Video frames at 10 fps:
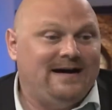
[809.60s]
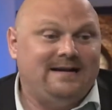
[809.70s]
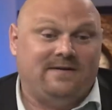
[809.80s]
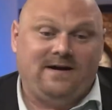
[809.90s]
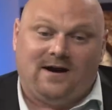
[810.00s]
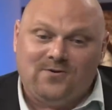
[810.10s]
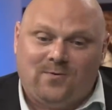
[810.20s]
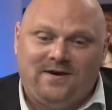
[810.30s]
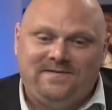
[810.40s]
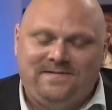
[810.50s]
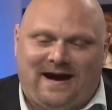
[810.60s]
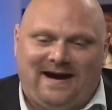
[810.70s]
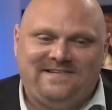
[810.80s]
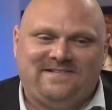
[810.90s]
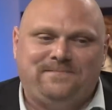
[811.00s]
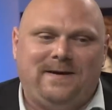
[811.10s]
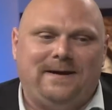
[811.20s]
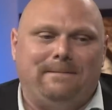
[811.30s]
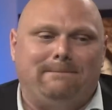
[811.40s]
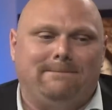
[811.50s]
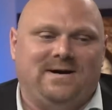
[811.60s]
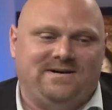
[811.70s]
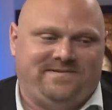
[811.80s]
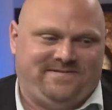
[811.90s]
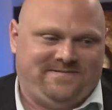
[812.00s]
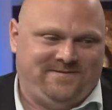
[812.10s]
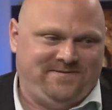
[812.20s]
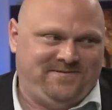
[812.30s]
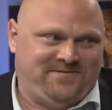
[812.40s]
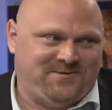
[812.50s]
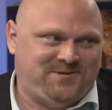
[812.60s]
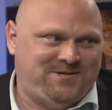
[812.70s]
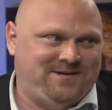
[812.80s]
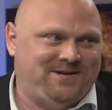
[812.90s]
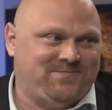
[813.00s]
Now the other ones, I spent months searching and